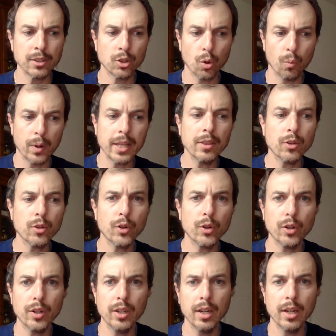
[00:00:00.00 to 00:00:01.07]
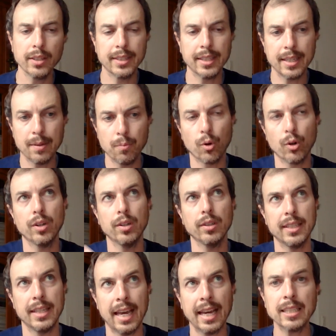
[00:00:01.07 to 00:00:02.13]
So winter, the
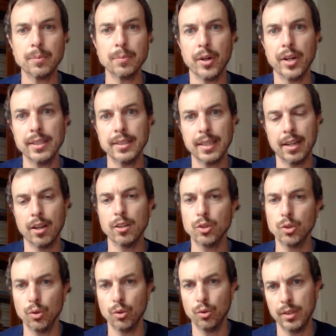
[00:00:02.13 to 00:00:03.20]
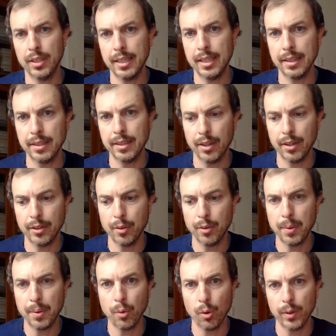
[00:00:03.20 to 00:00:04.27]
more the experience and also the, the, the
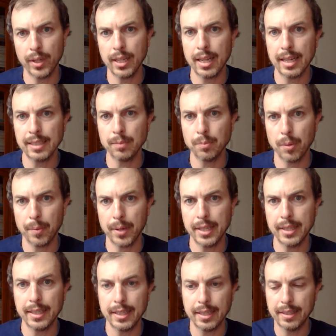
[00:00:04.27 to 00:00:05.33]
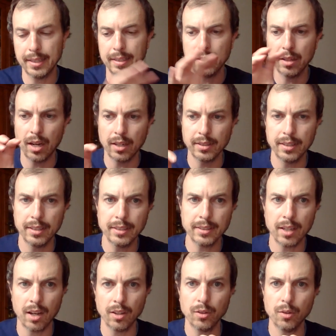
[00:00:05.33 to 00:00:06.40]
people with less mobility,
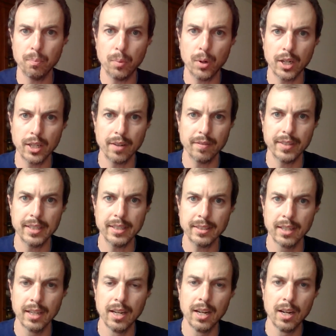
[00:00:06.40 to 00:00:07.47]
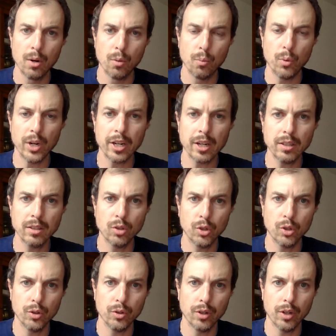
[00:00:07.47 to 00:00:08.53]
this all part of this bring us
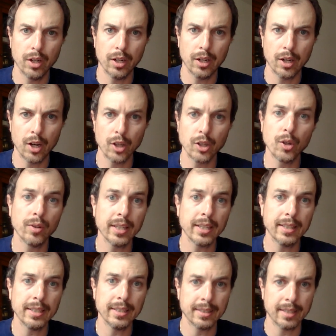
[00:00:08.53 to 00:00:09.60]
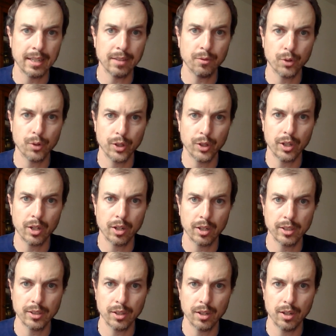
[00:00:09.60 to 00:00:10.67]
to uh, a unique design for the
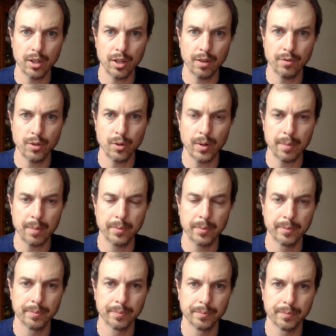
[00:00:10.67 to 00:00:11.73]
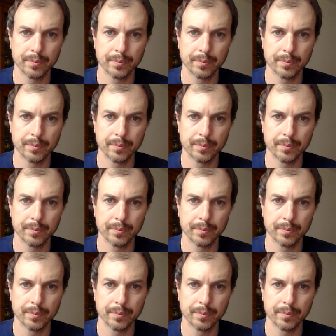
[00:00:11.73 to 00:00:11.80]
cars uh, of the REM.